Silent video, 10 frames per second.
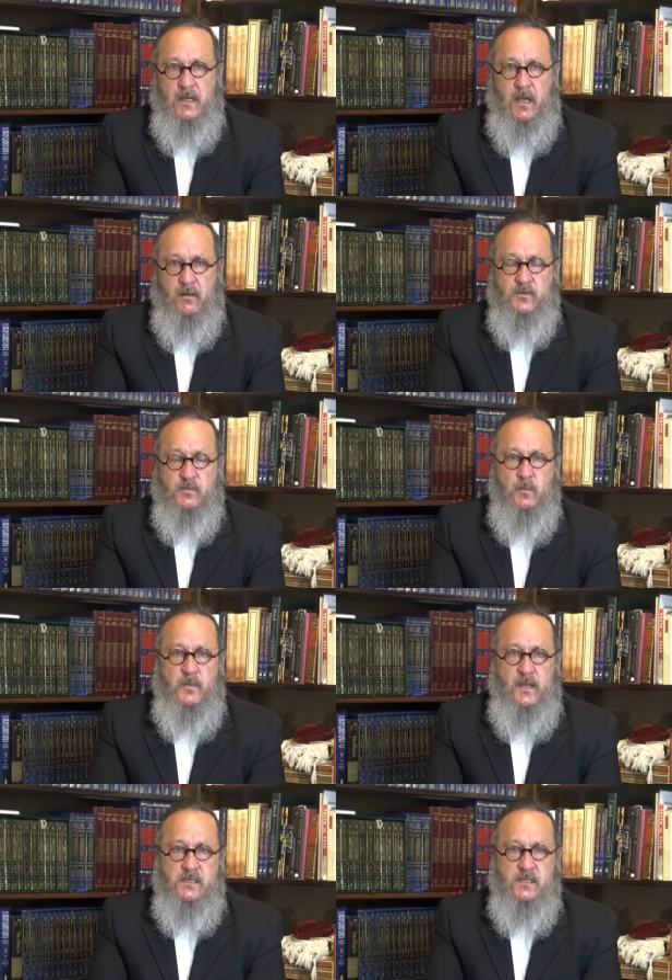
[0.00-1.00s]
have some
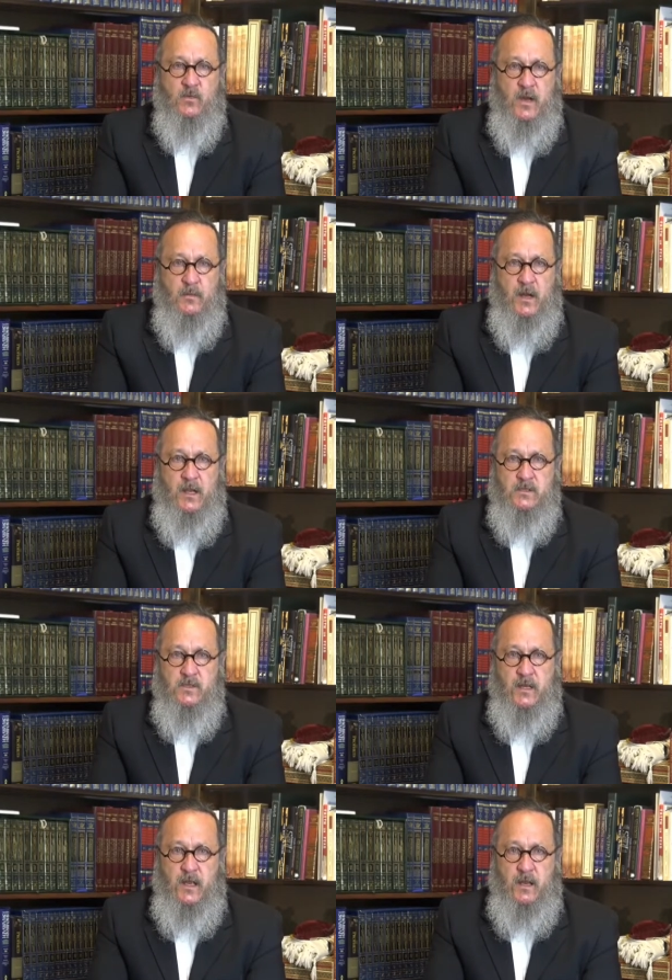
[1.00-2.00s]
amazing
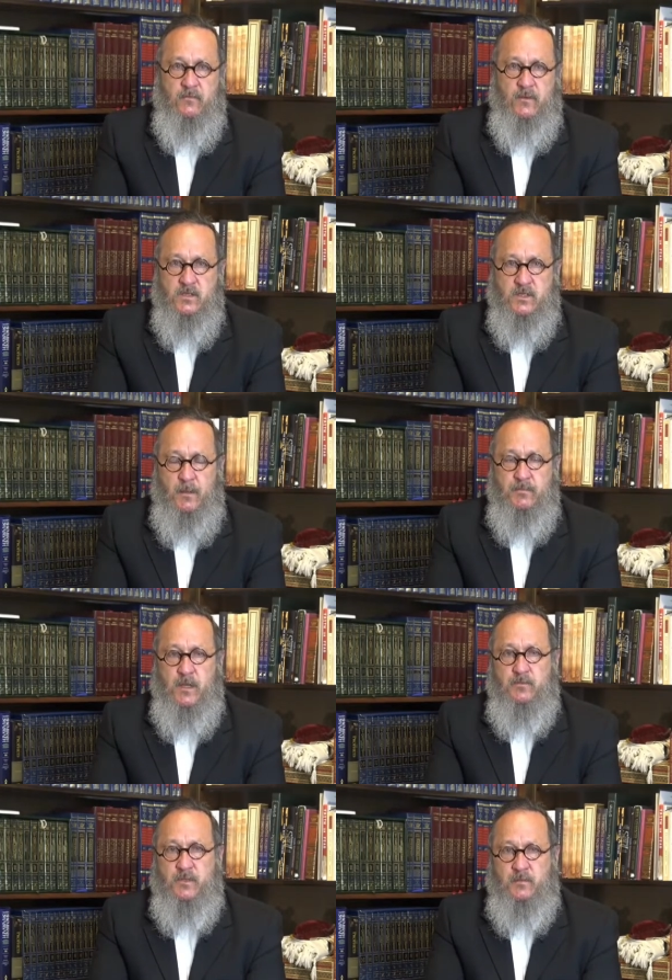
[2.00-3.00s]
rabbis that have stepped
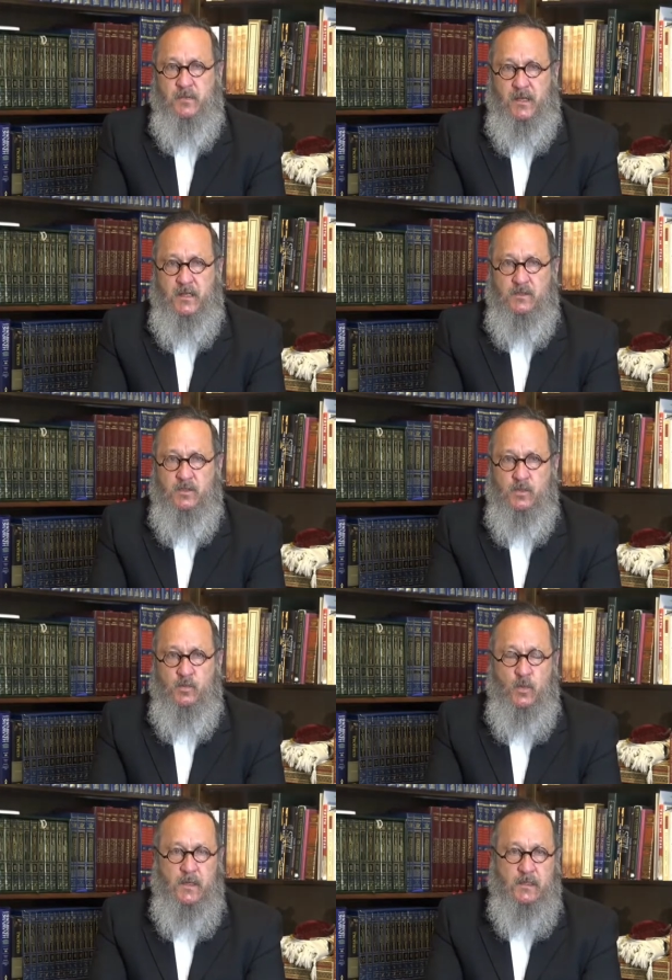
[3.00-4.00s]
up to the plate to do
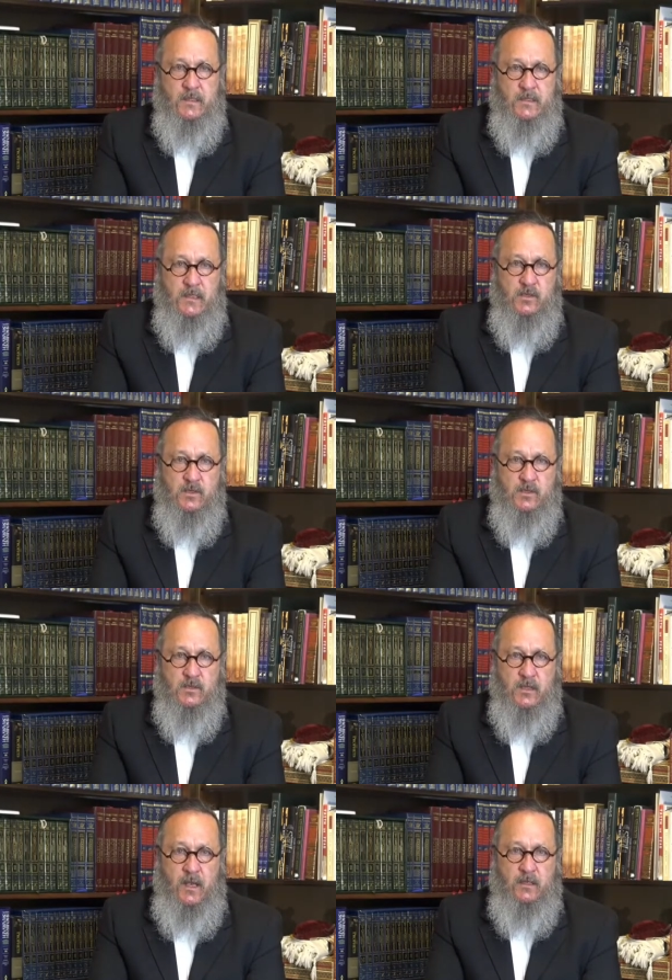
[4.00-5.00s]
weekly
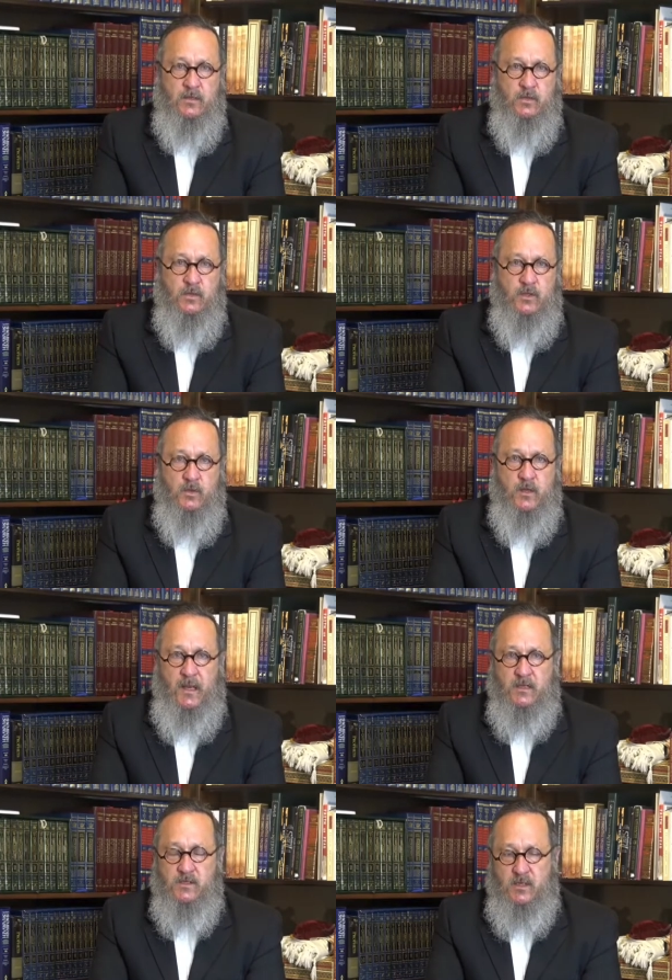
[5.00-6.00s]
teachings and do
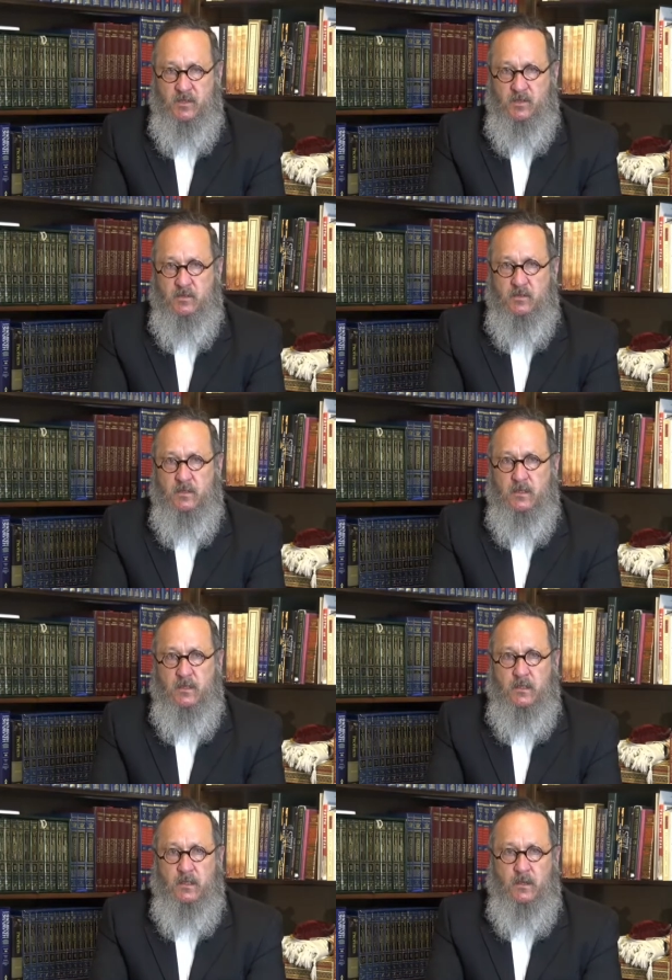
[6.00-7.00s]
Q&A sessions.
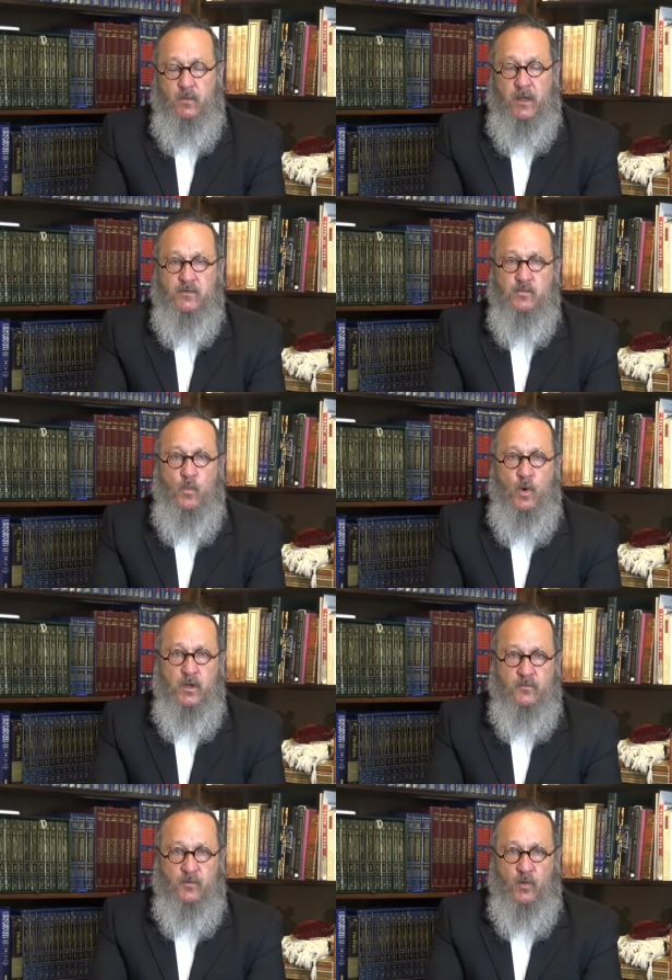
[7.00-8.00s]
We have some
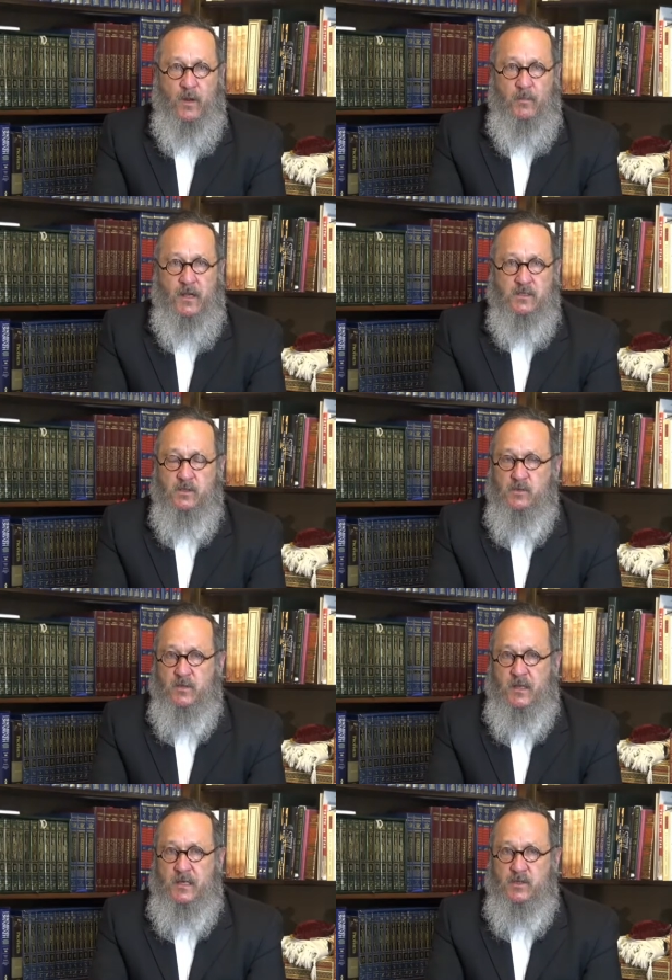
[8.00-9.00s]
wonderful rabbis that do
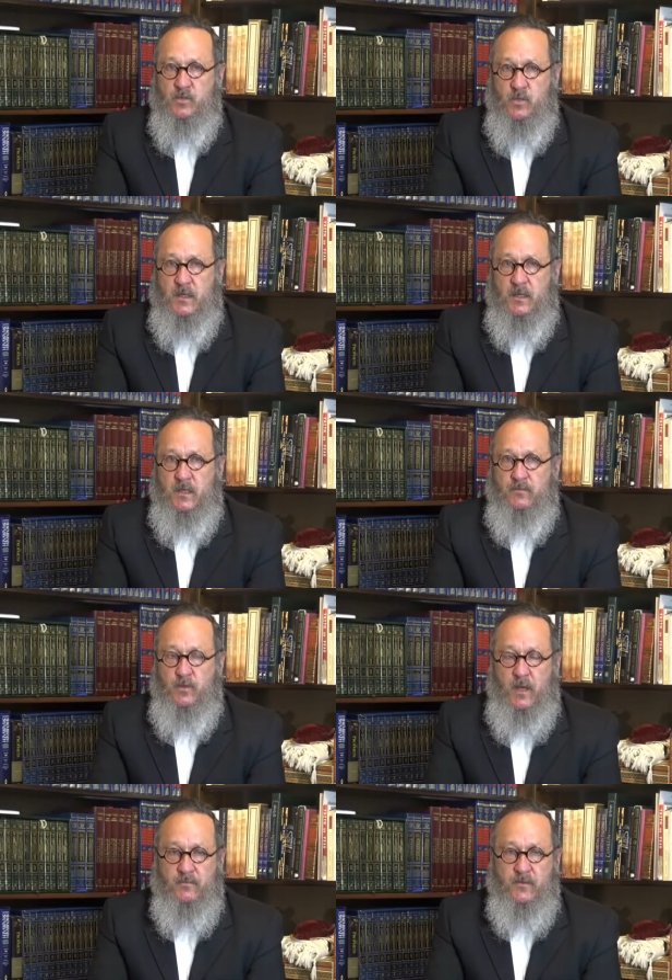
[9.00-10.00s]
that each week. If
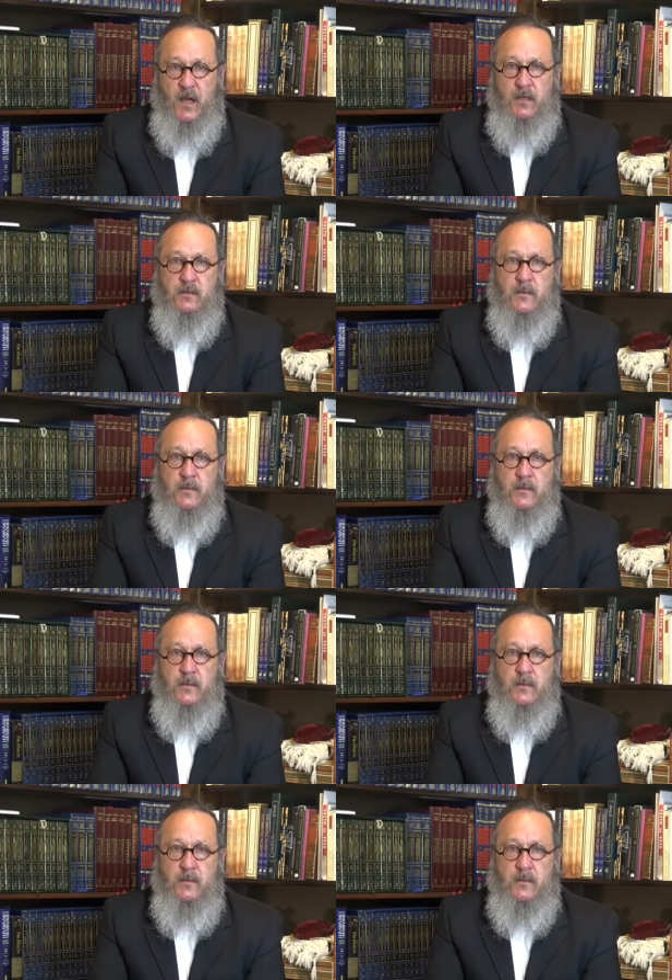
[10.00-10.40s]
you have not